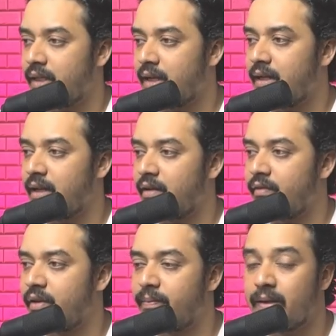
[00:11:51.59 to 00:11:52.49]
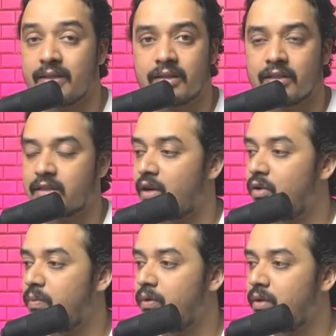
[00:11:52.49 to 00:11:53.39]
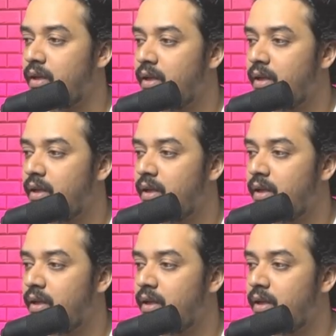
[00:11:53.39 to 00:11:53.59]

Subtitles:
I'll have replaced this output